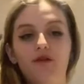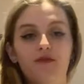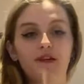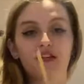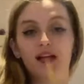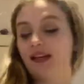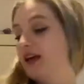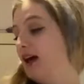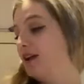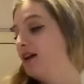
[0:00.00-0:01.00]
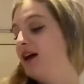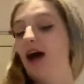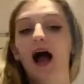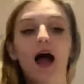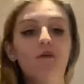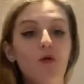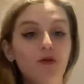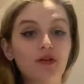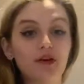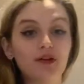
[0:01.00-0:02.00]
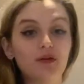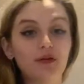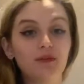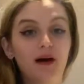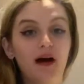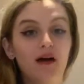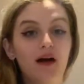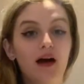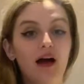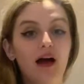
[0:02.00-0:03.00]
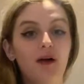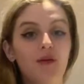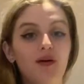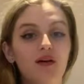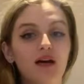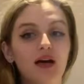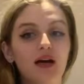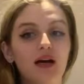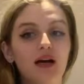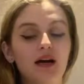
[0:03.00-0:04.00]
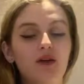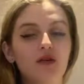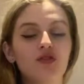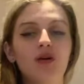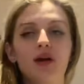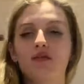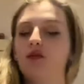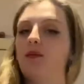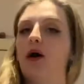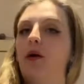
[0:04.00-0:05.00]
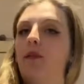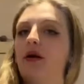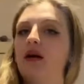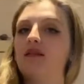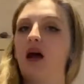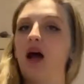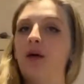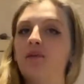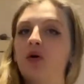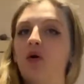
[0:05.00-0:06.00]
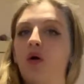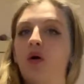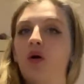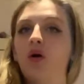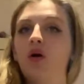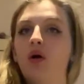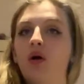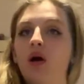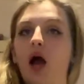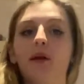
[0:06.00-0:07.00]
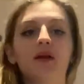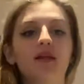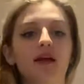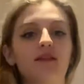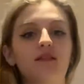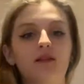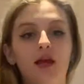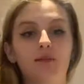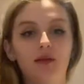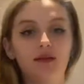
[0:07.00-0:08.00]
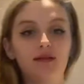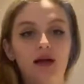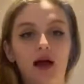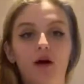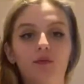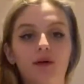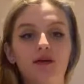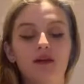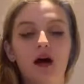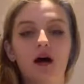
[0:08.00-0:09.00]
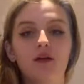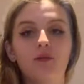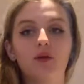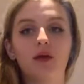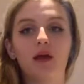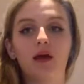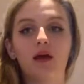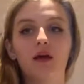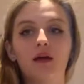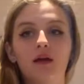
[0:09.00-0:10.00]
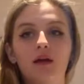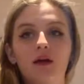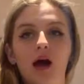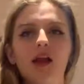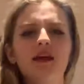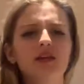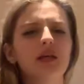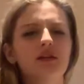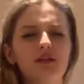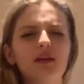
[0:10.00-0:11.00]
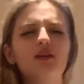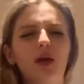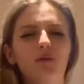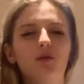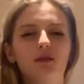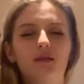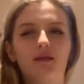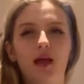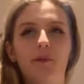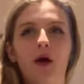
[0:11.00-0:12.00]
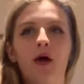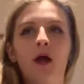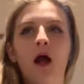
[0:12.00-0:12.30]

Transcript: Fidget again. I'm also going to talk about, or try and talk about, because I'm going to like disclaimer this now, because I don't want to get, and actually just like a general disclaimer,